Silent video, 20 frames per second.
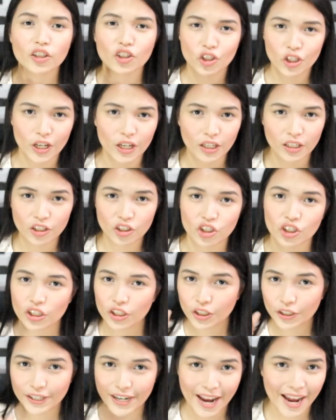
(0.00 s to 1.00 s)
change
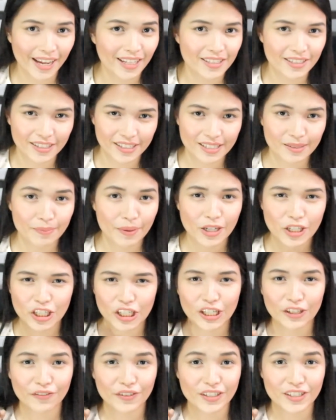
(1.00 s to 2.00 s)
your answer,
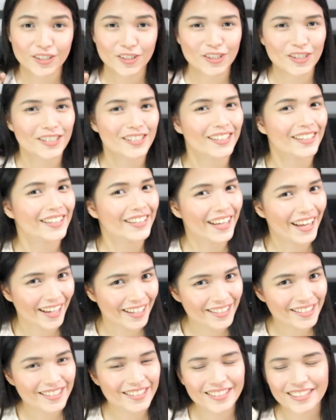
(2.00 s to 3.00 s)
especially if it's just a
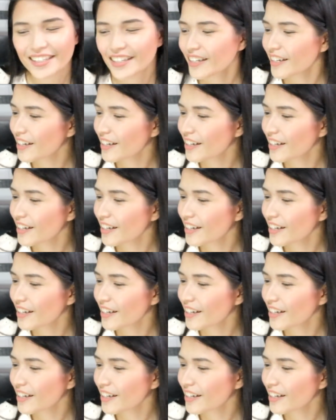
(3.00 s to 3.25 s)
guess.